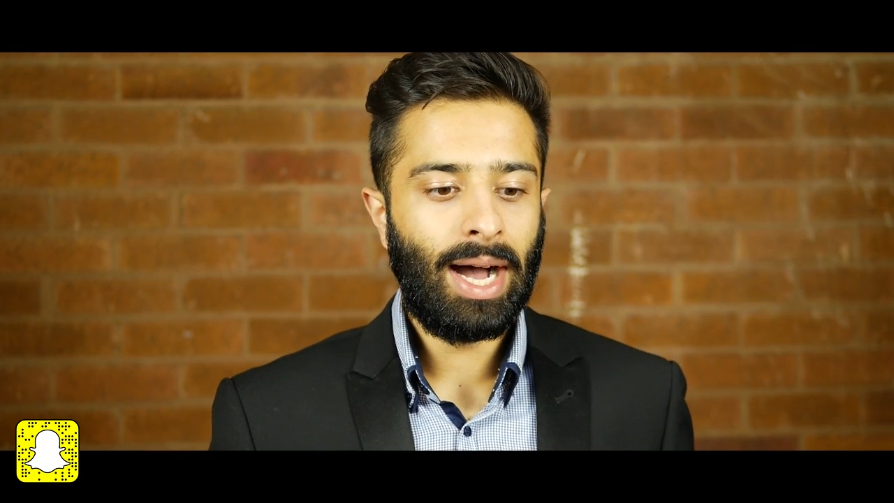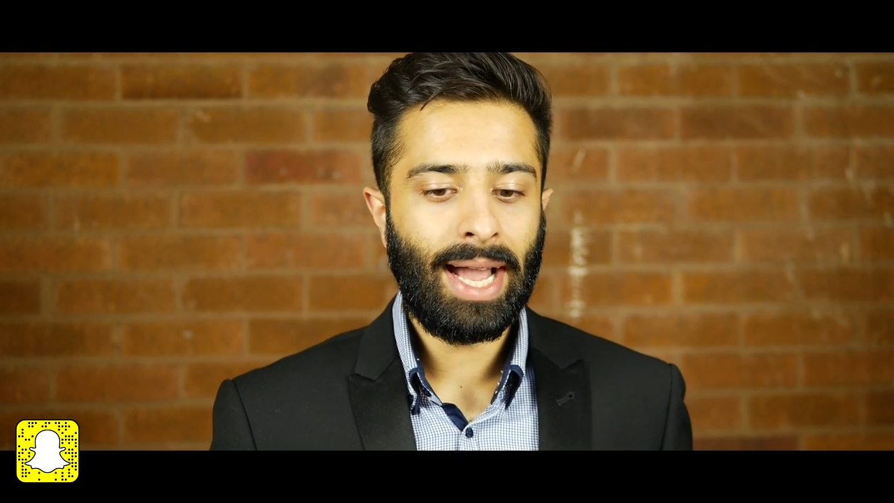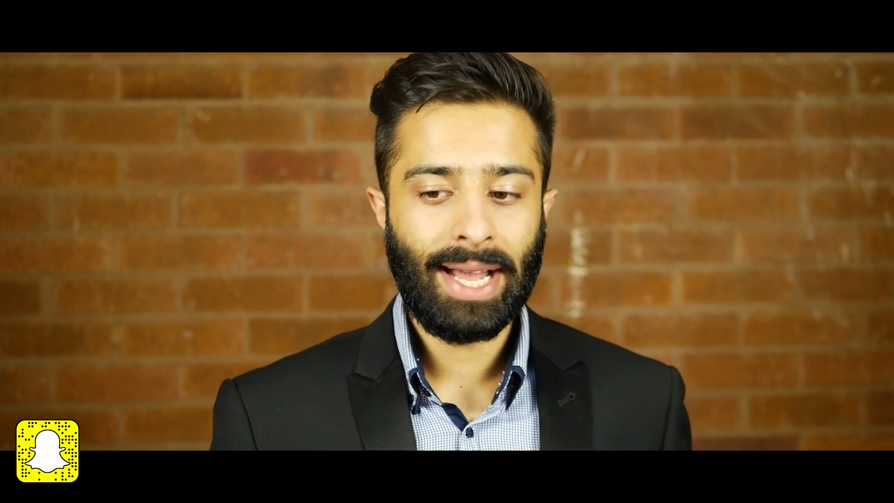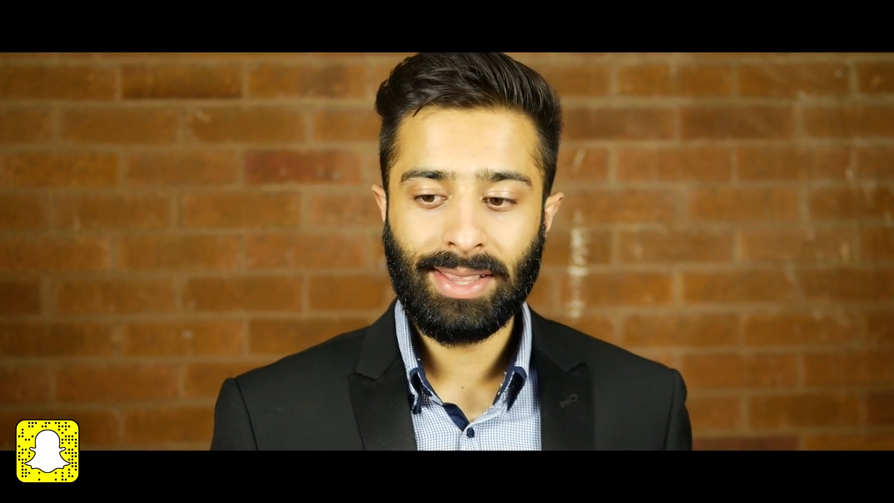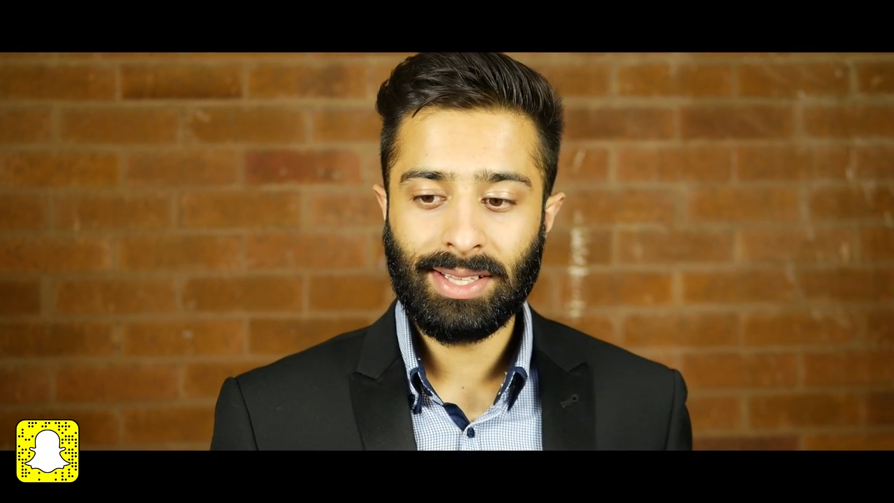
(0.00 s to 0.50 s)

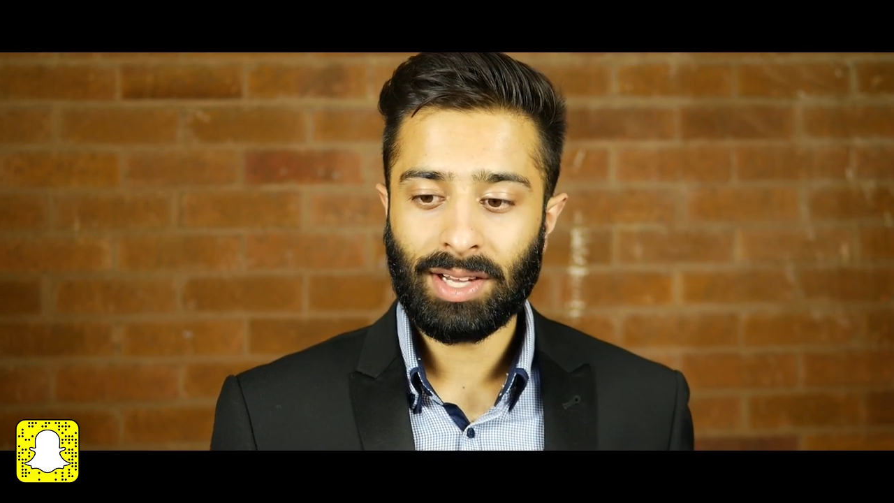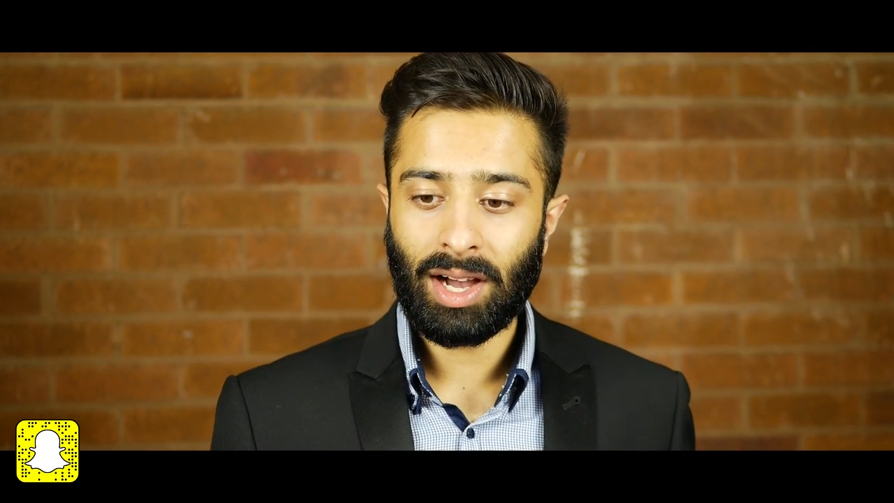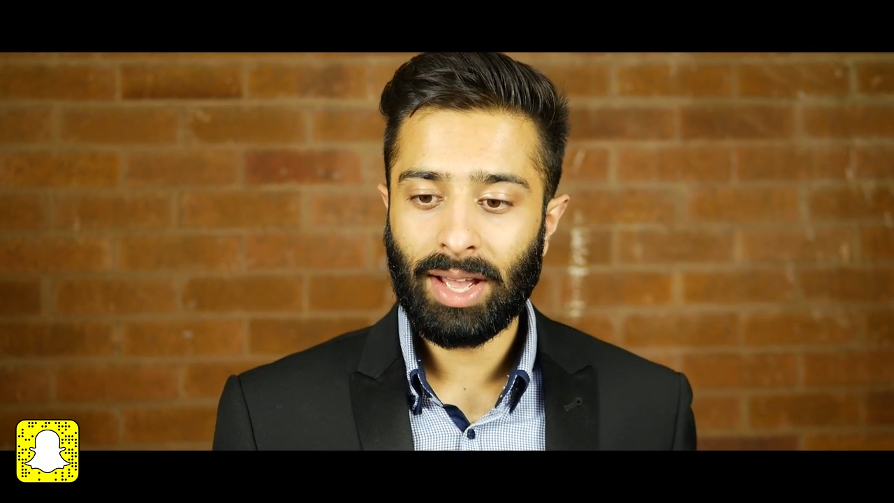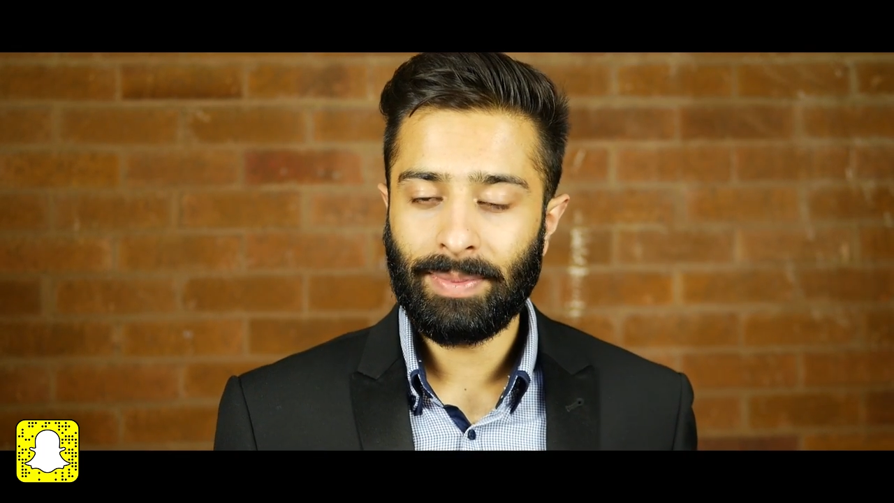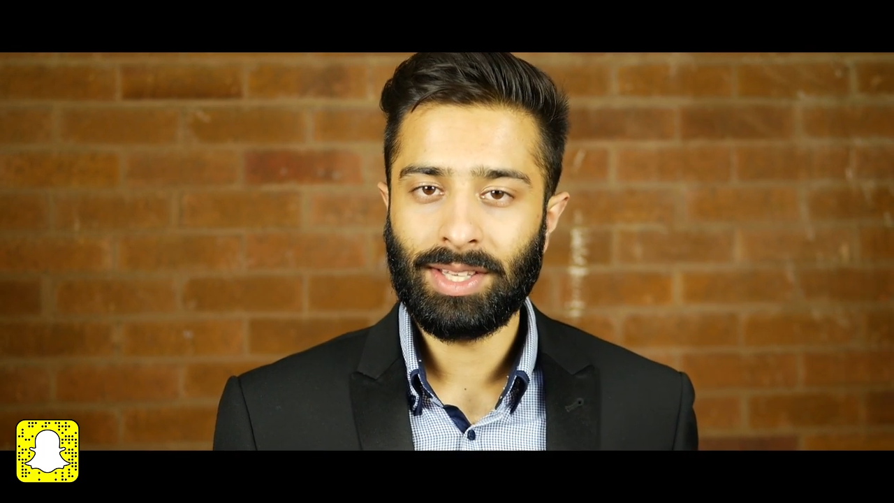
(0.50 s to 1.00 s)
I had the
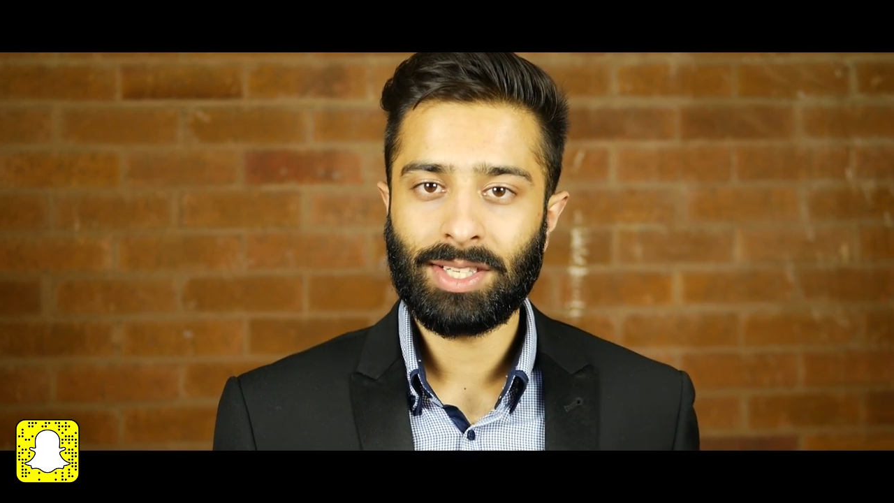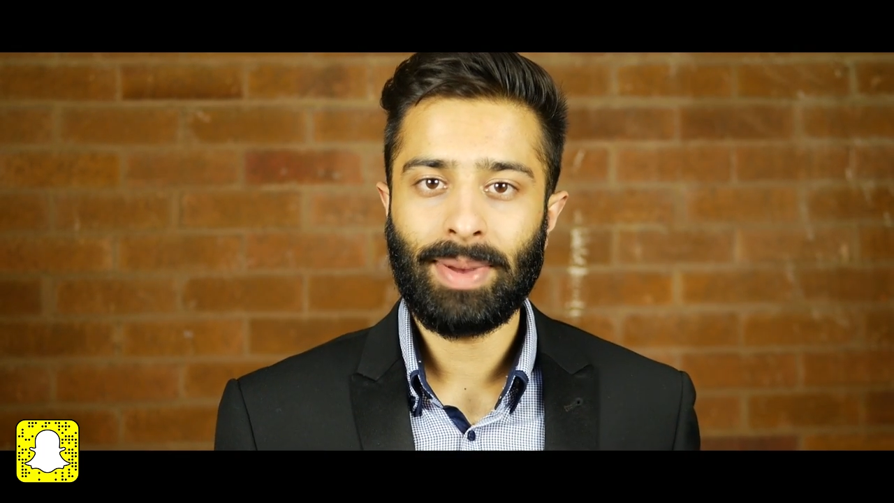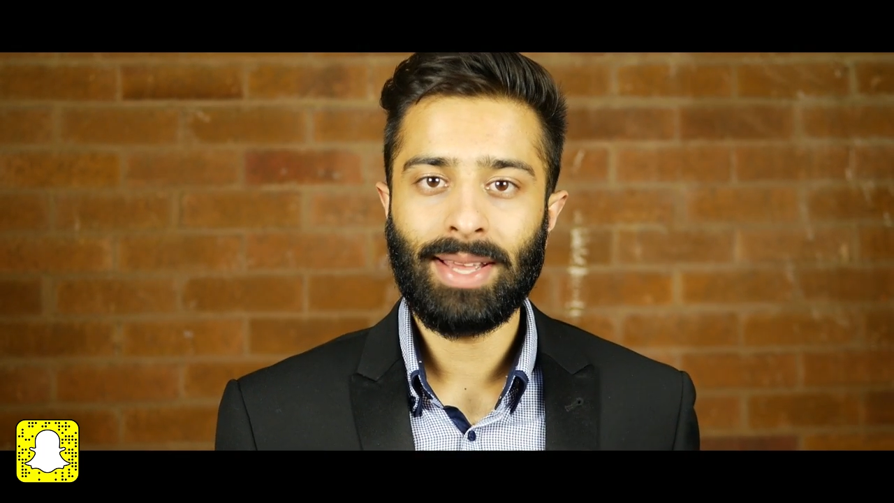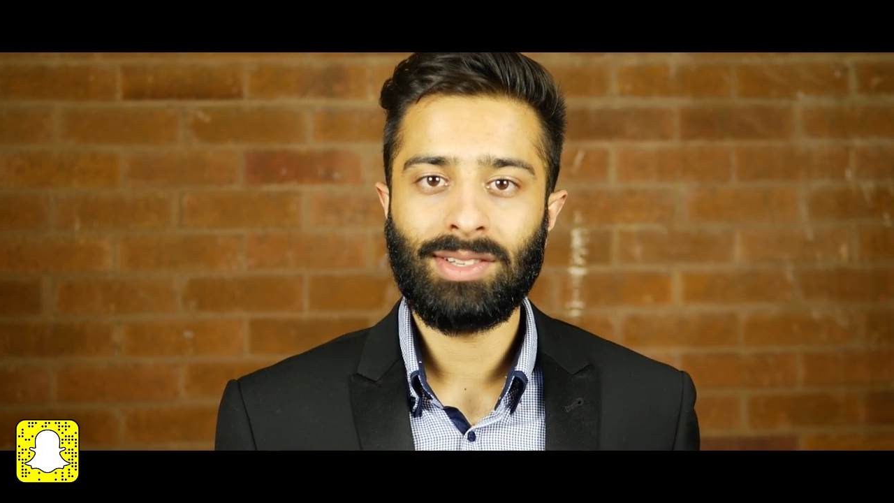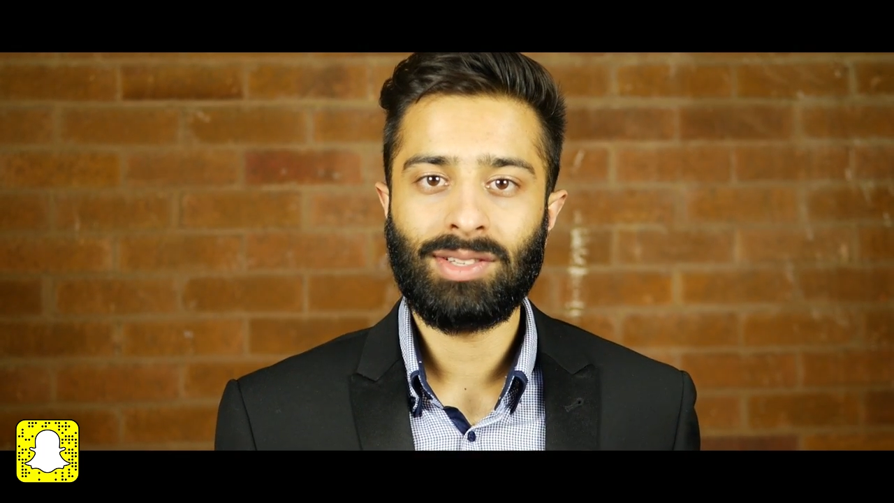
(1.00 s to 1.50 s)
time and the
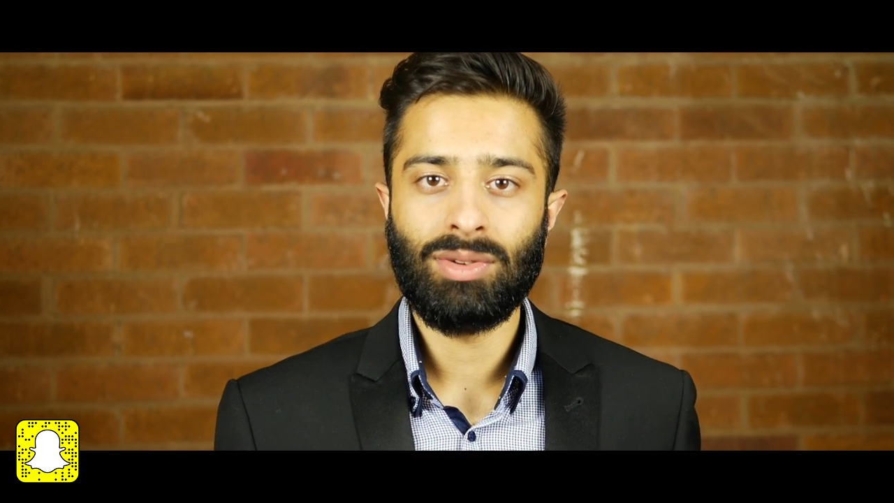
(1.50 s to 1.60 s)
space